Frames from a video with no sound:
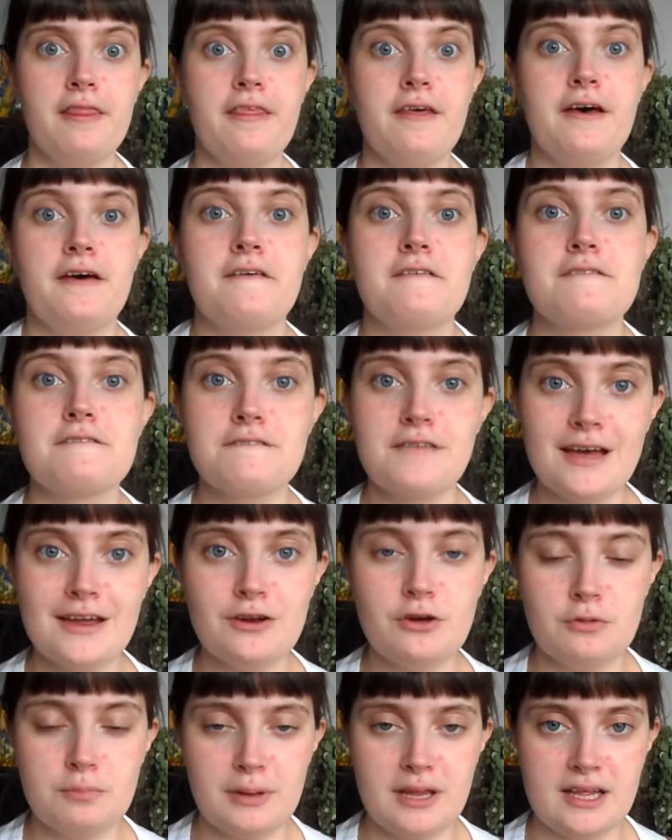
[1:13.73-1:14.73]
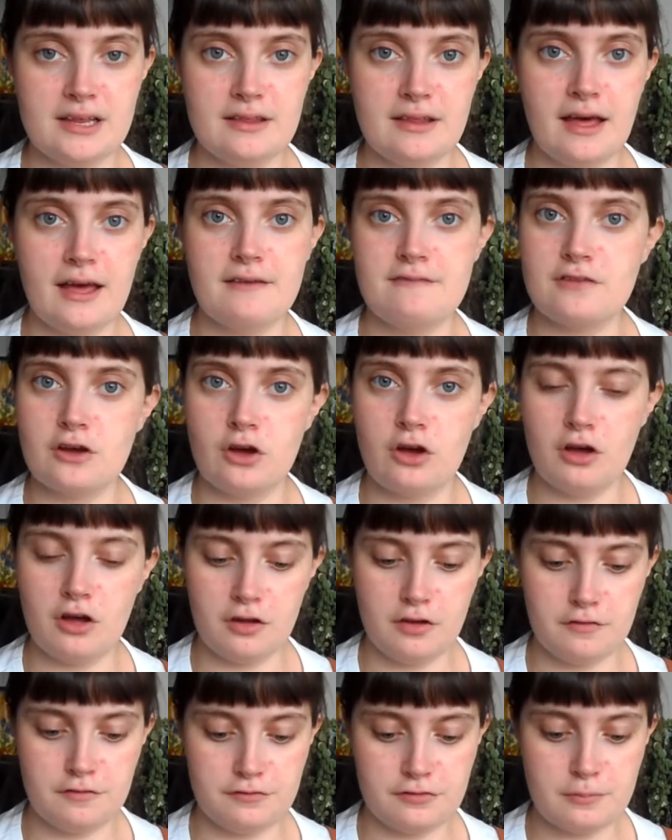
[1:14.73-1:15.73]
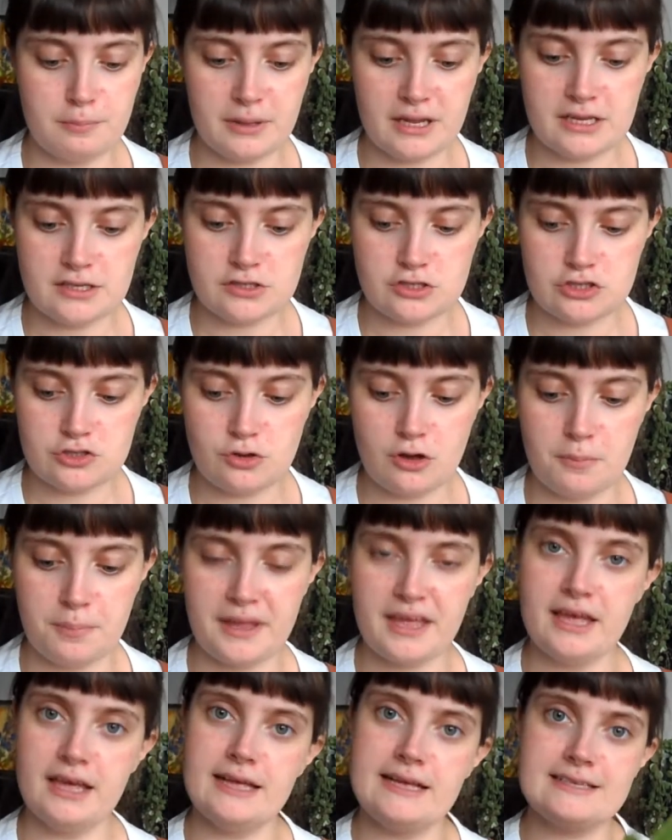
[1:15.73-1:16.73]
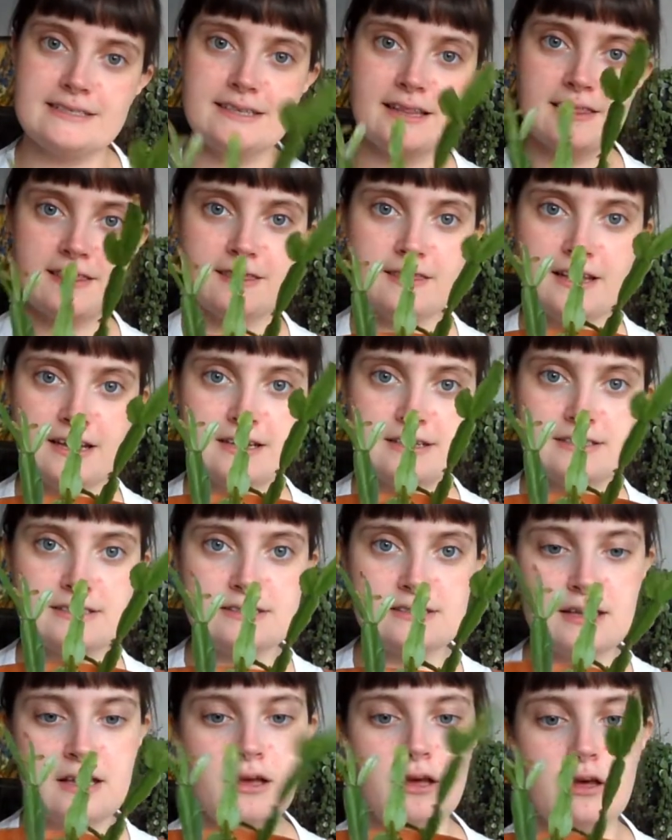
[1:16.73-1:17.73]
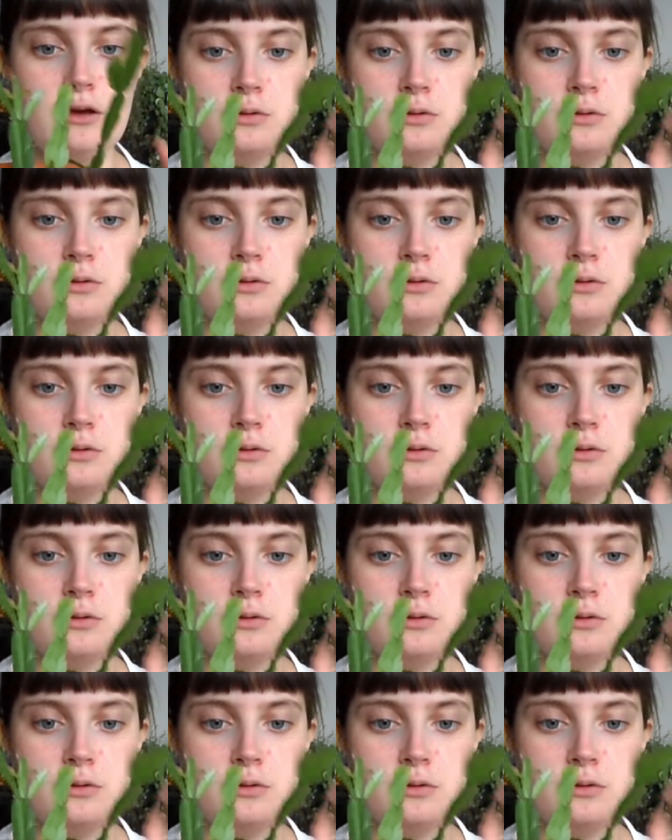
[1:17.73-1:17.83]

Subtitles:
The final plant that I've got from plant swap is this,